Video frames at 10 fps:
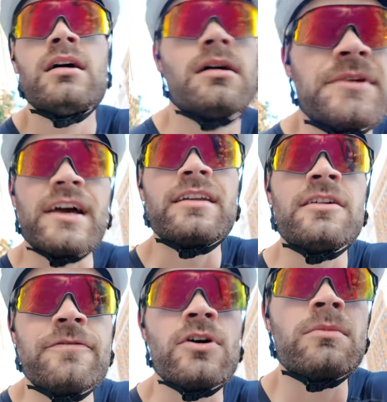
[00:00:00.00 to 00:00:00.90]
But yeah, I
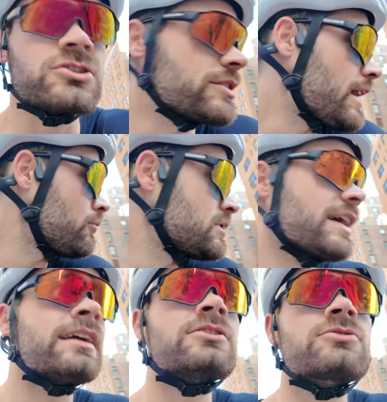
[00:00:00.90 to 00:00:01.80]
didn't film much of that one.
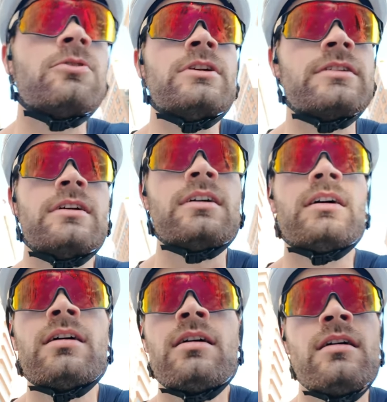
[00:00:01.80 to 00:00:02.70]
Kind of just wanted
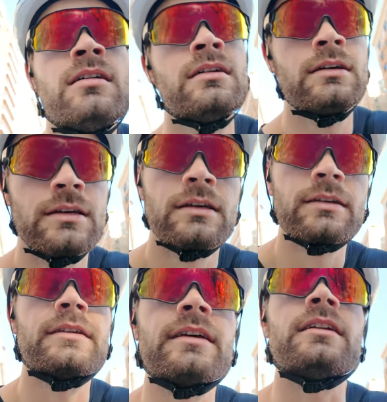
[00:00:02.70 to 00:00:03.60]

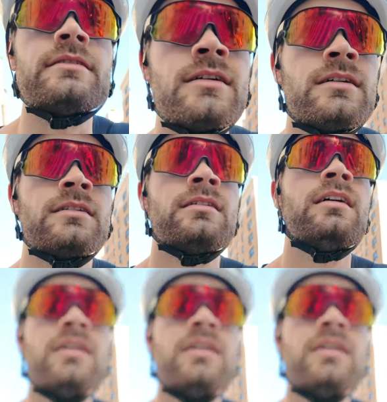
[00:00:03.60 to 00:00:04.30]
to get it done,